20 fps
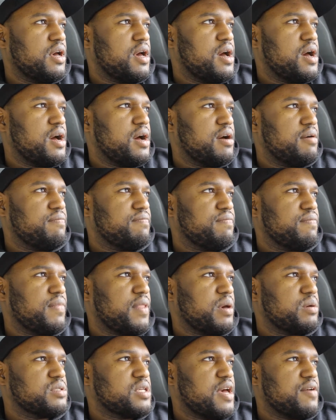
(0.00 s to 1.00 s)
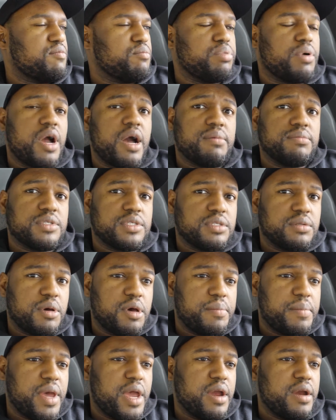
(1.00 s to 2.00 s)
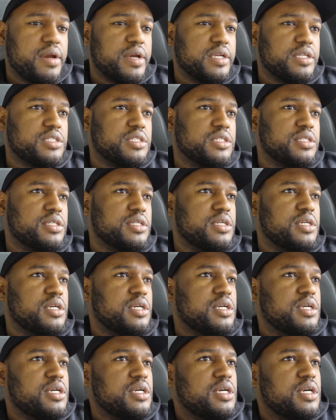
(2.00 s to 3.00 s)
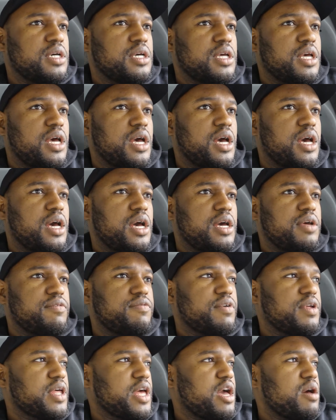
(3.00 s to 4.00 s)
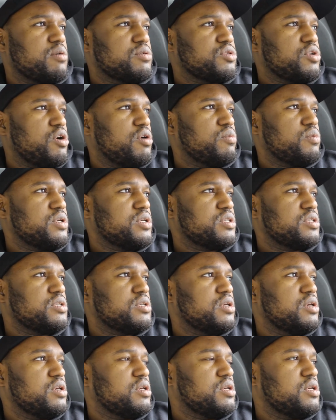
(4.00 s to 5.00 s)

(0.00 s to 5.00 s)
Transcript: I was having problems in my marriage. I felt like I was always,